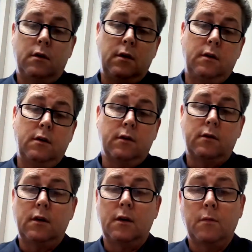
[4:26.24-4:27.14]
detail
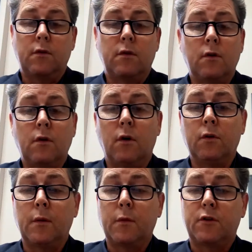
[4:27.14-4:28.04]
sheet number 2, goal
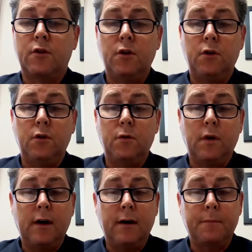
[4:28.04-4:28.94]
number 2.
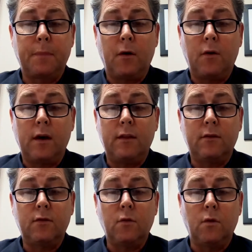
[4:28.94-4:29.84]
Okay,
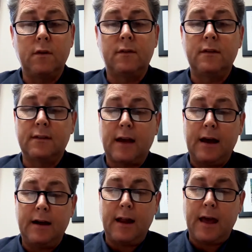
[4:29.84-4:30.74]
this one was
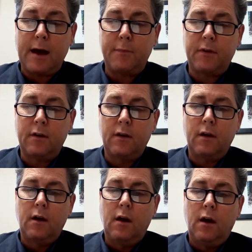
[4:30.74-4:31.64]
design an app
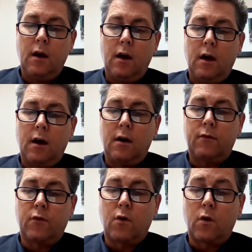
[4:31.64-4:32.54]

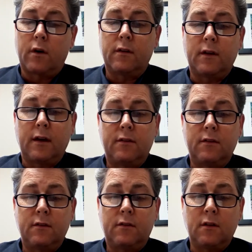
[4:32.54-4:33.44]
for
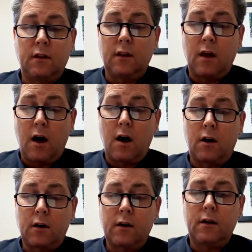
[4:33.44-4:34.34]
organizations to
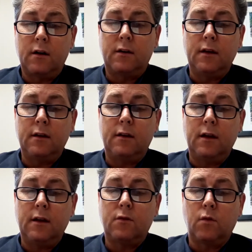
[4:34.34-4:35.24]
log
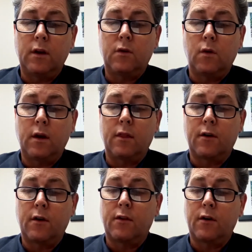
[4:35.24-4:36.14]
10/10, 20/20, and
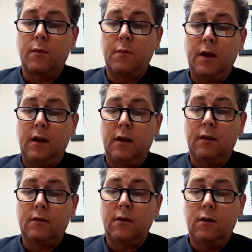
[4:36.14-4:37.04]
30/30
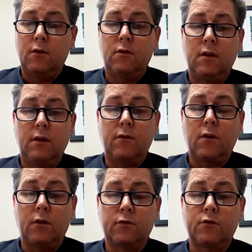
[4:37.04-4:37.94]
meetings to achieve
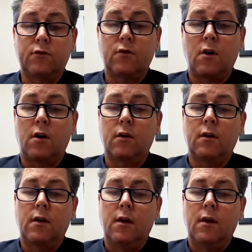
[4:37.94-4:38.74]
culture strong